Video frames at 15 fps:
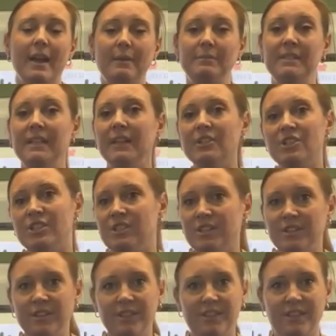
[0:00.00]
teach
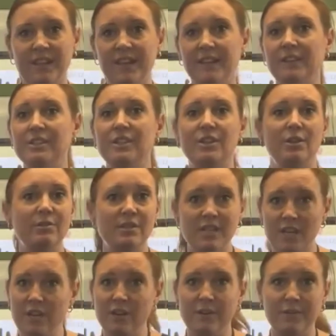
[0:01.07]
certain things
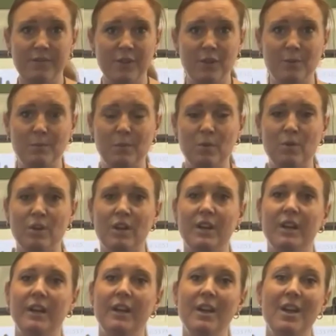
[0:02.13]
using your
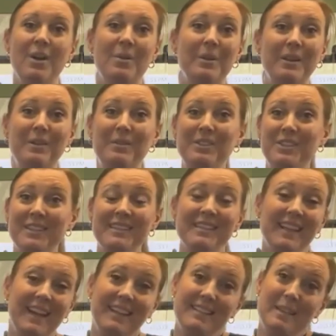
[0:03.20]
ViewBoard, or you would just
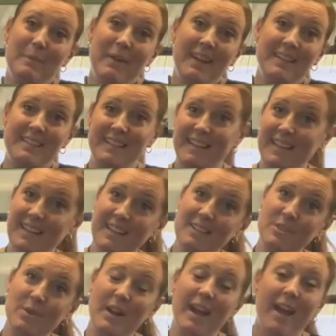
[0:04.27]
like some ideas
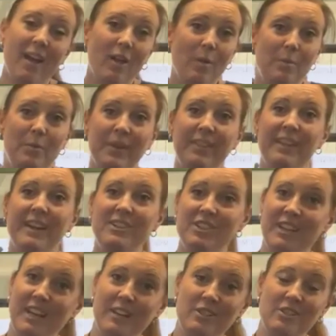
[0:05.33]
or help with
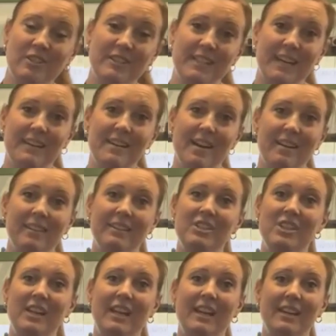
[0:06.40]
educational
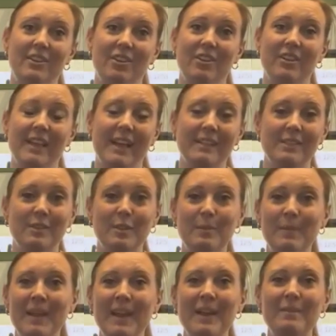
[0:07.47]
technology in your classroom,
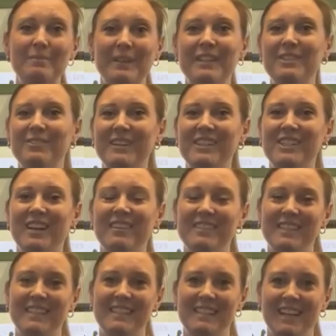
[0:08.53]
please reach out
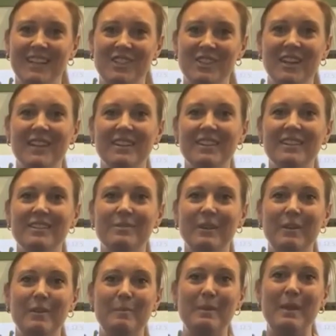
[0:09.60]
to the tech trainers. We
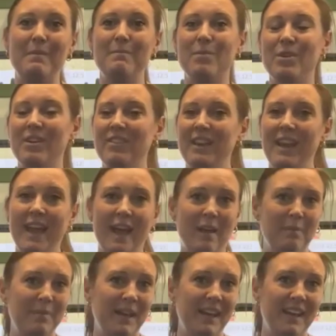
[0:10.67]
would be more than
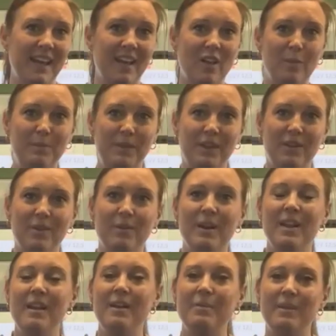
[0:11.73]
happy to help you
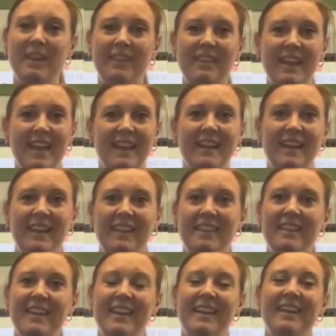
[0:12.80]
with
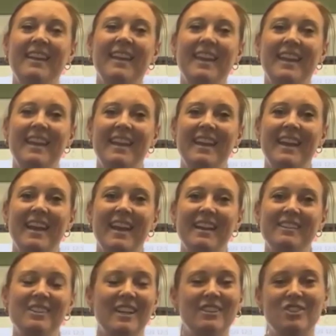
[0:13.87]
anything
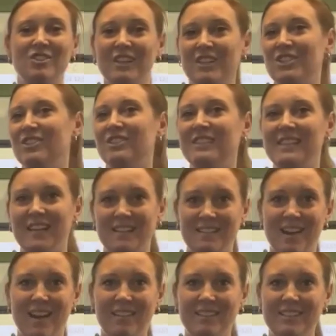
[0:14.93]
in instructional
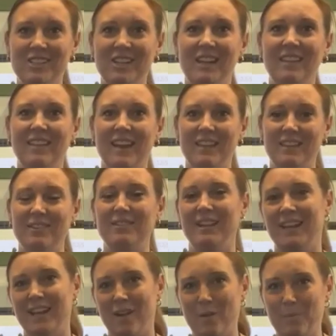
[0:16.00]
technology that you
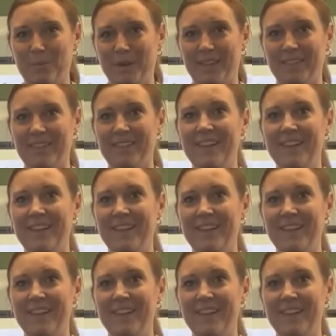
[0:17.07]
need help with.